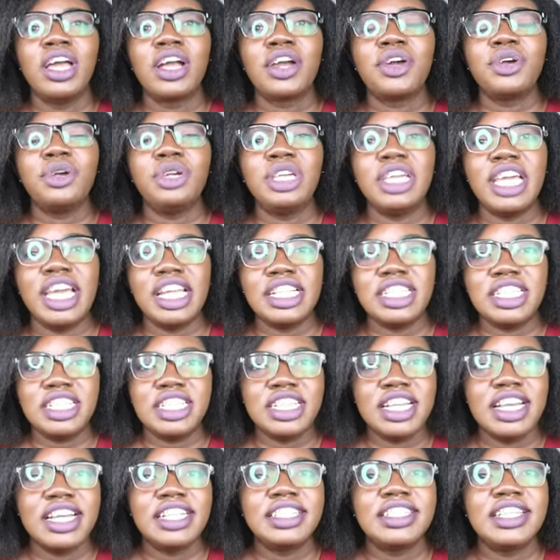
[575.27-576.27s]

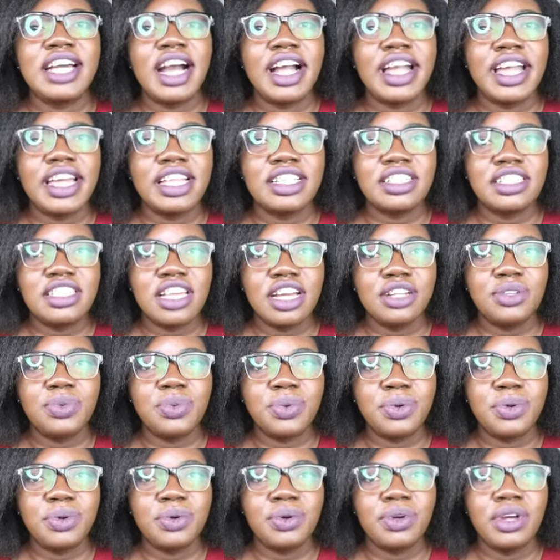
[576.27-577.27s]
creating a diet that
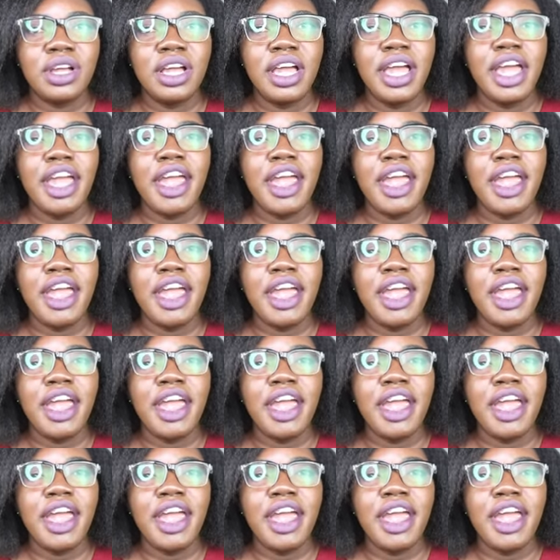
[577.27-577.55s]
will